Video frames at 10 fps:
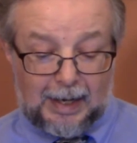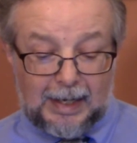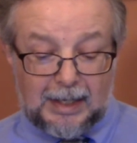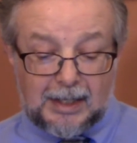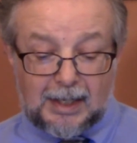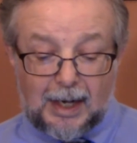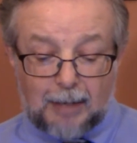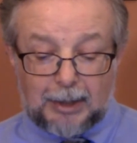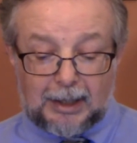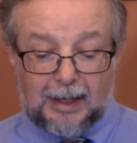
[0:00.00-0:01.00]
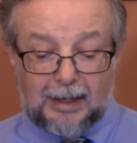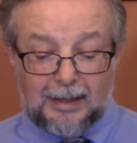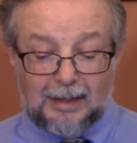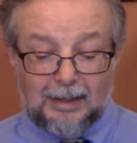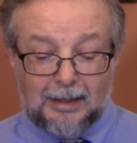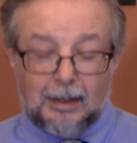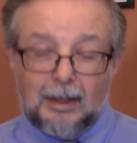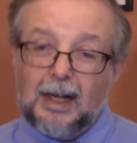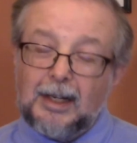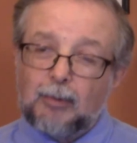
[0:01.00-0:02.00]
It's complicated
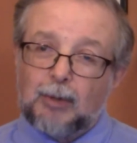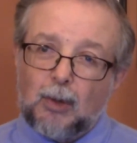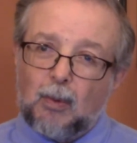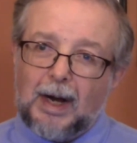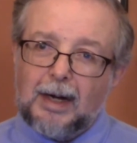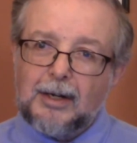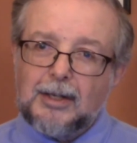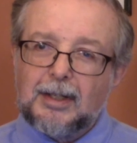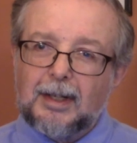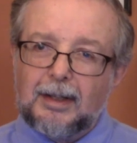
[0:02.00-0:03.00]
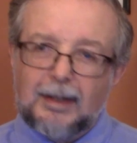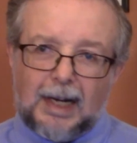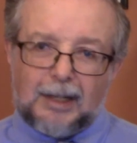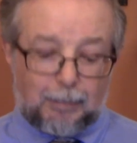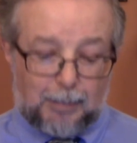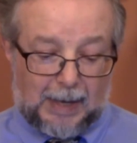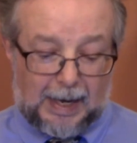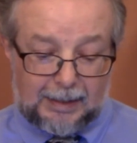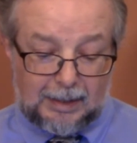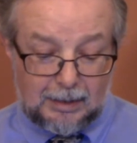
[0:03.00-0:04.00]
and it requires a lot of
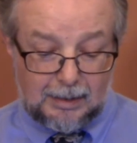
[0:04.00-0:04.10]
practice.